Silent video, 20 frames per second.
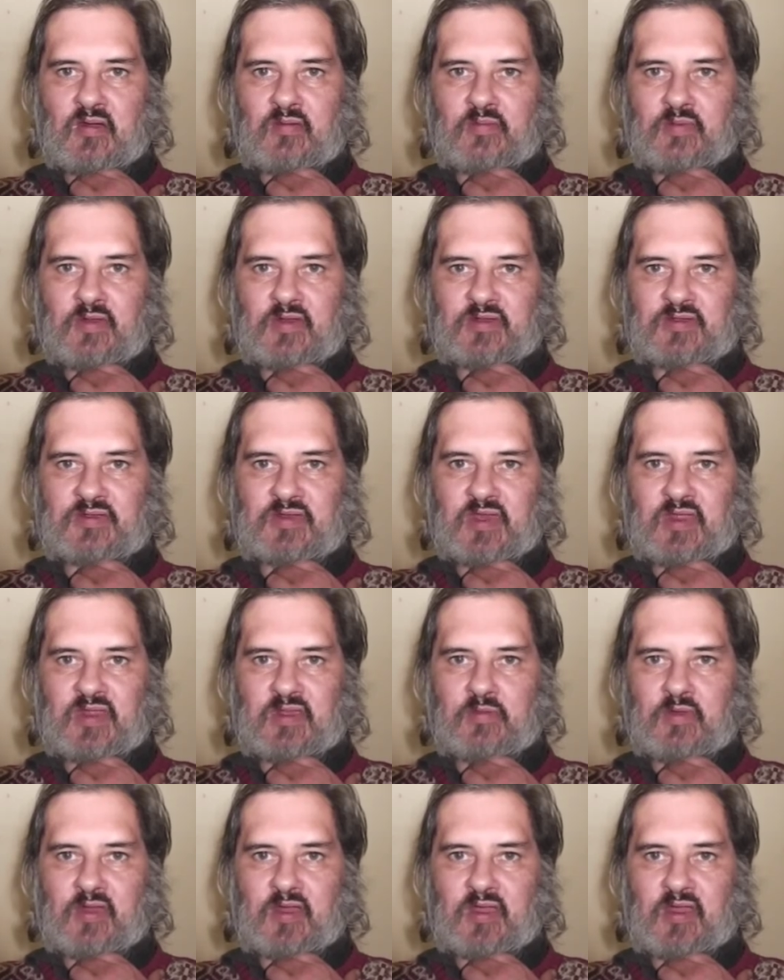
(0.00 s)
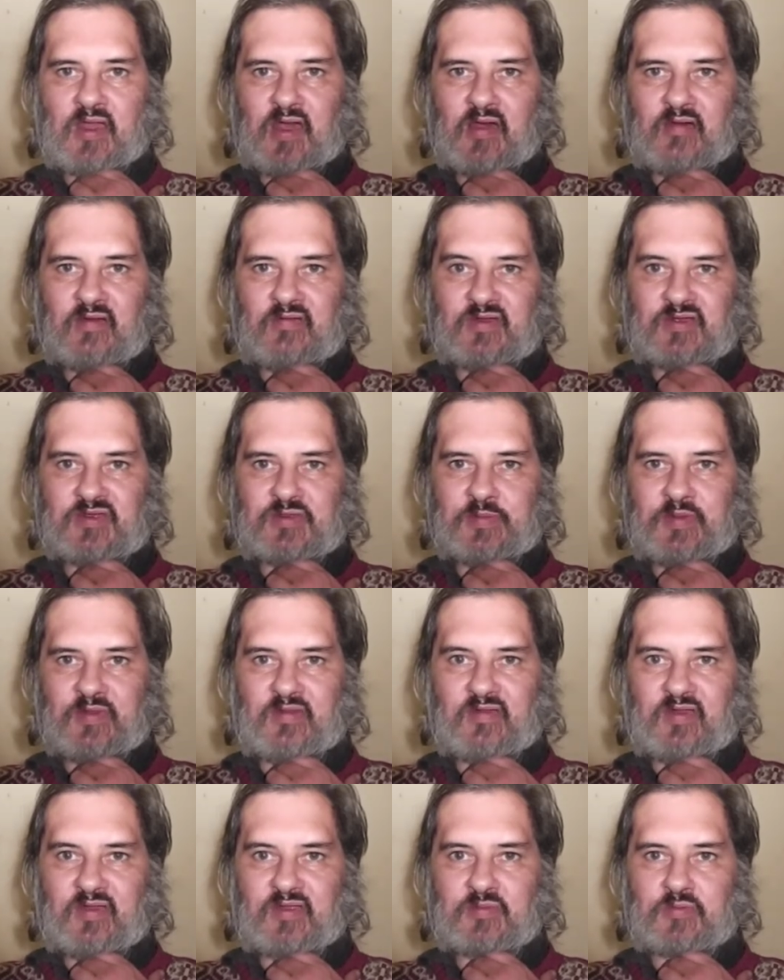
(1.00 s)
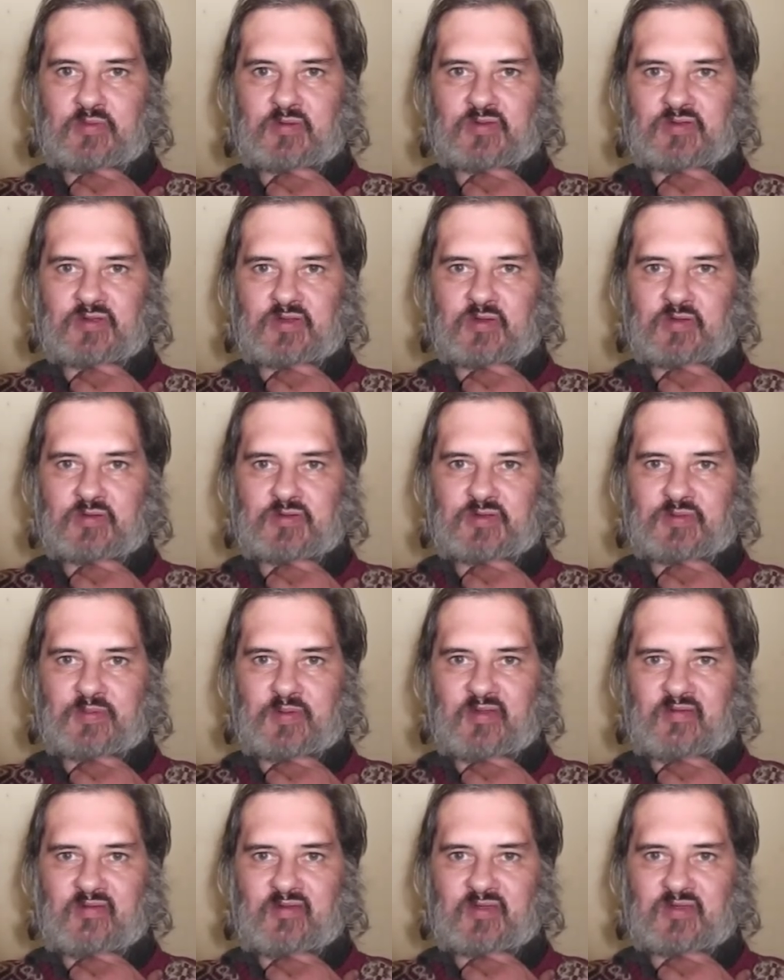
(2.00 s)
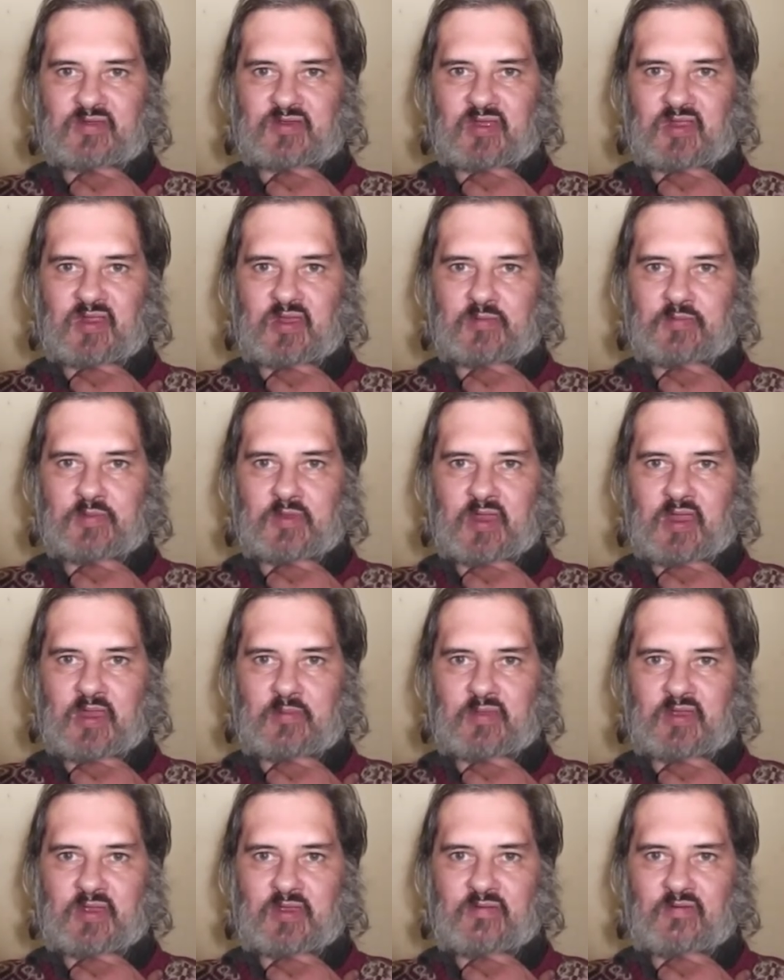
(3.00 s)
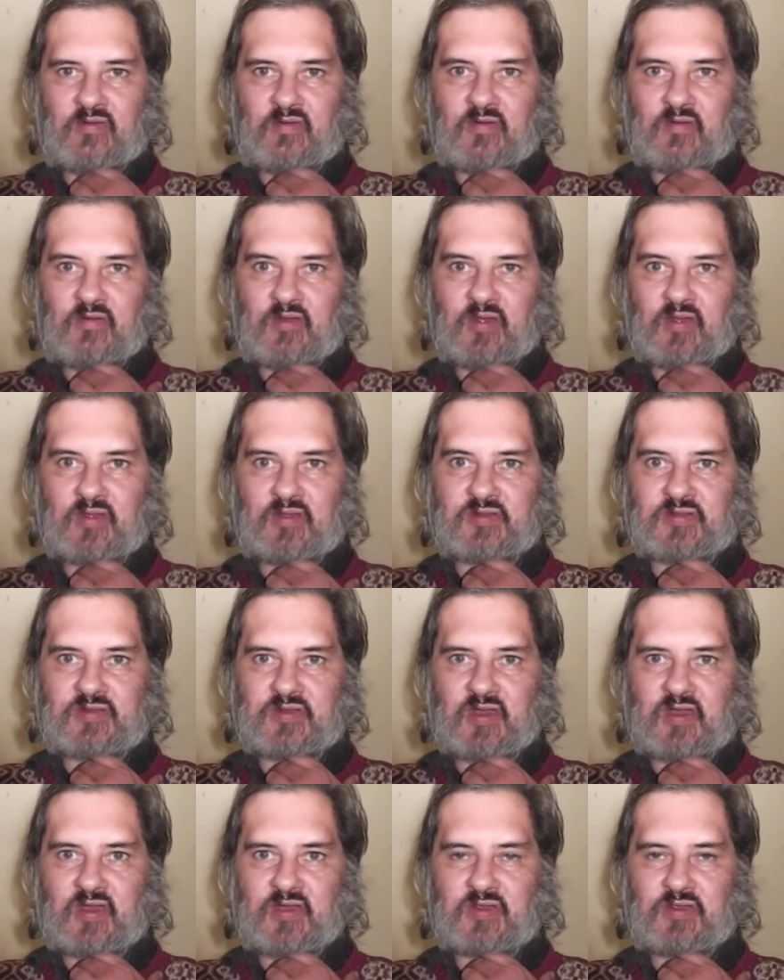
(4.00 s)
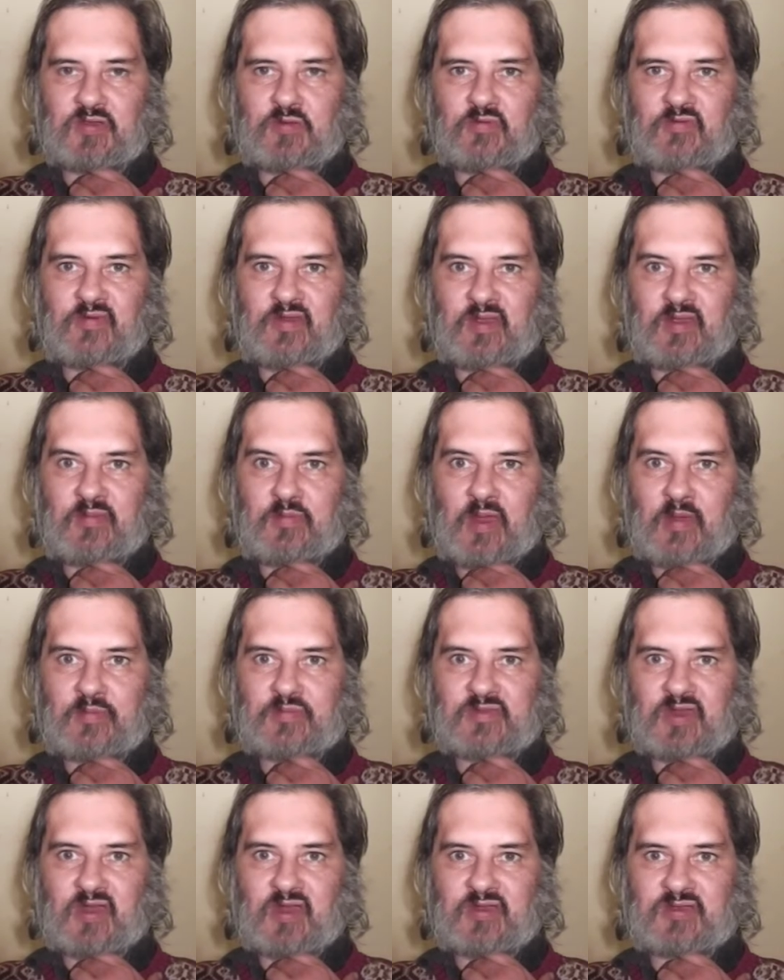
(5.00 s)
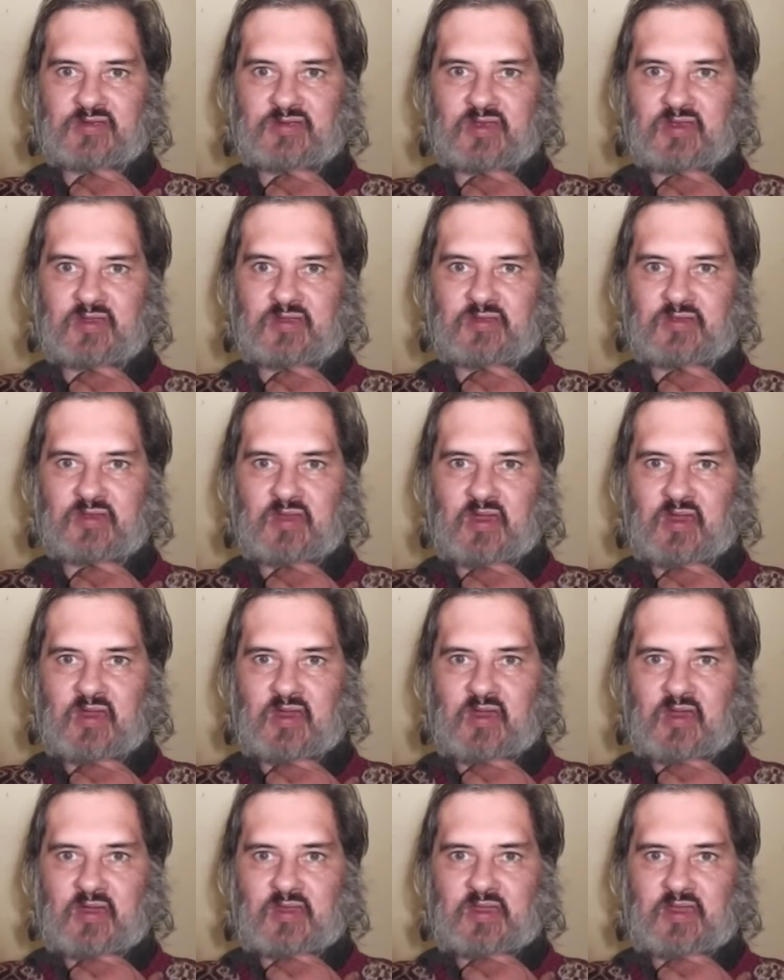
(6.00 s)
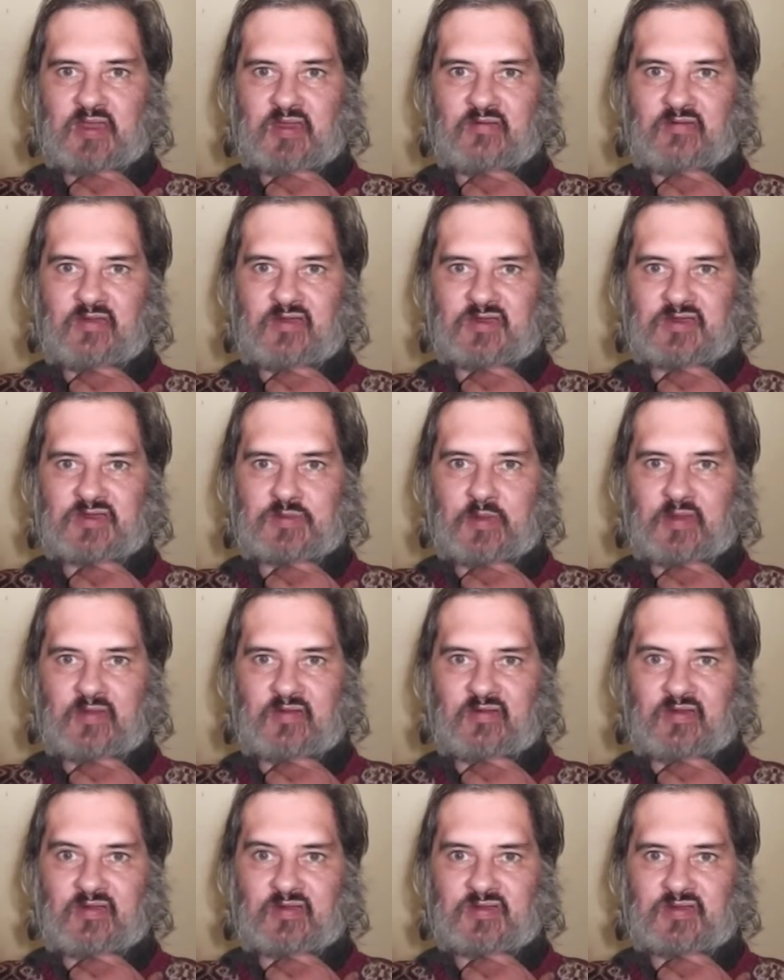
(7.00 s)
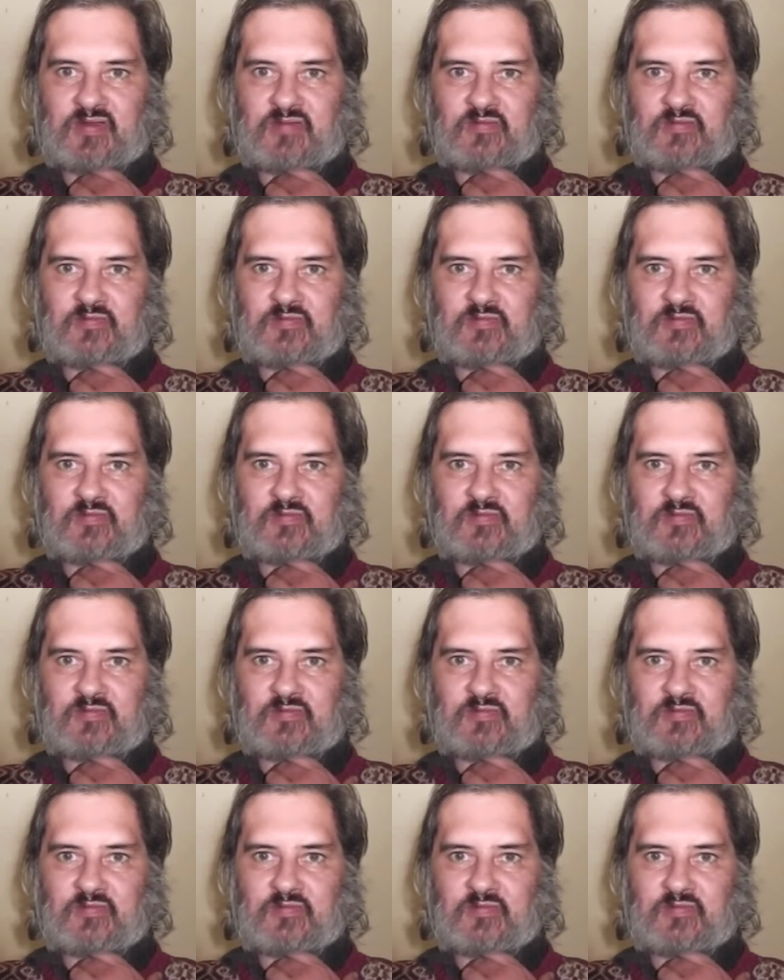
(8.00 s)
But anyway, Kyra spirit was a good spirit, and it became evil, and Yui baptized it Kiri spirit.